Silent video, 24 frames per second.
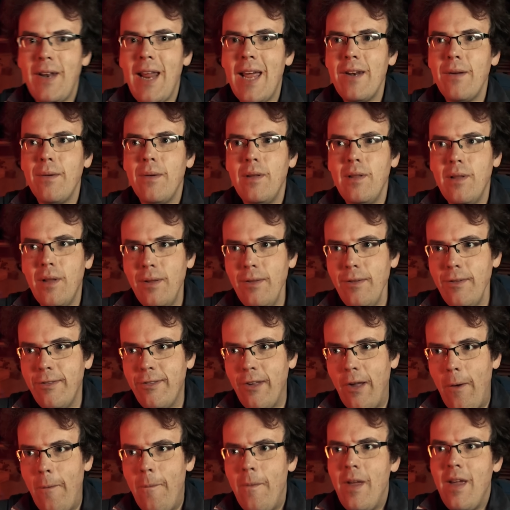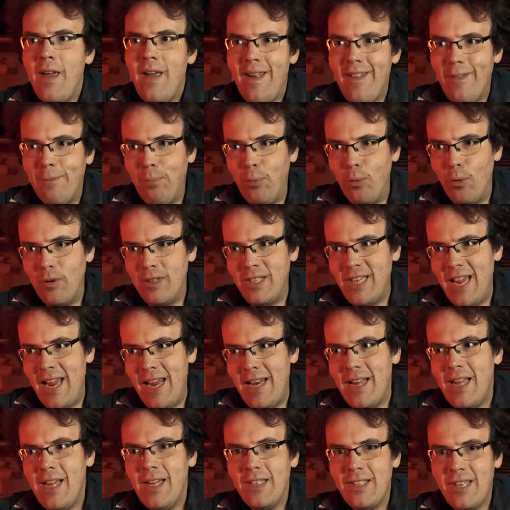Fernando Alonso is brought
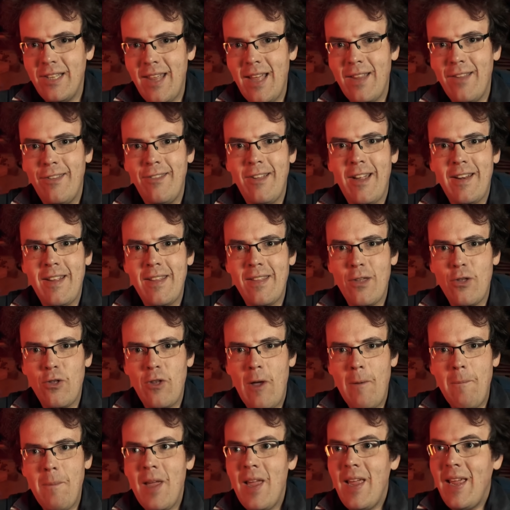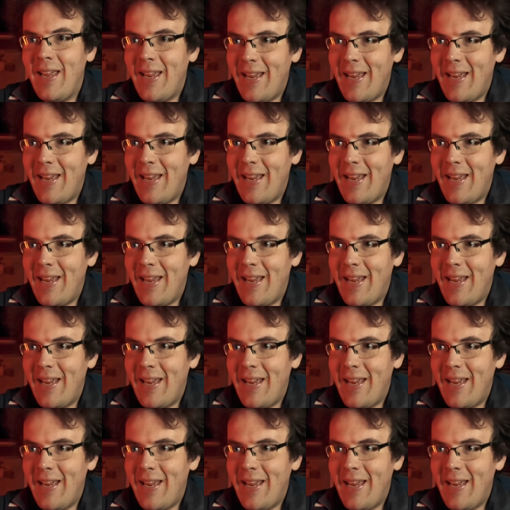in to then steady the ship.